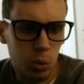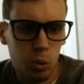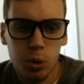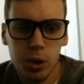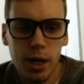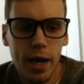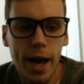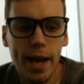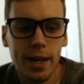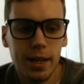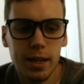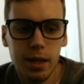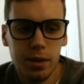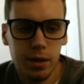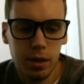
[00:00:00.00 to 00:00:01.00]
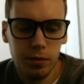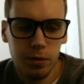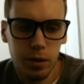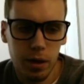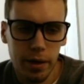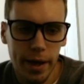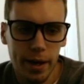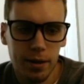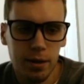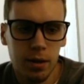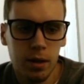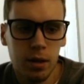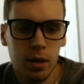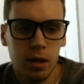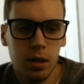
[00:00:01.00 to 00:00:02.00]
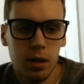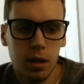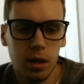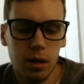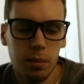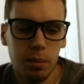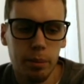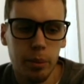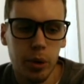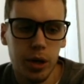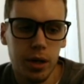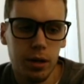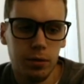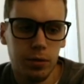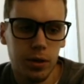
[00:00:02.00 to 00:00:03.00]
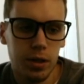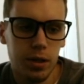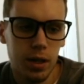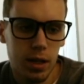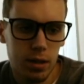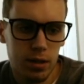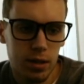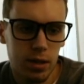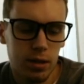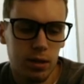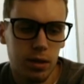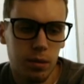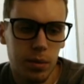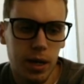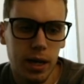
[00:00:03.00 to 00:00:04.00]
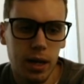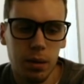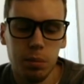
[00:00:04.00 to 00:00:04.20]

We're not adding anything in front of that. But if it isn't, then we add a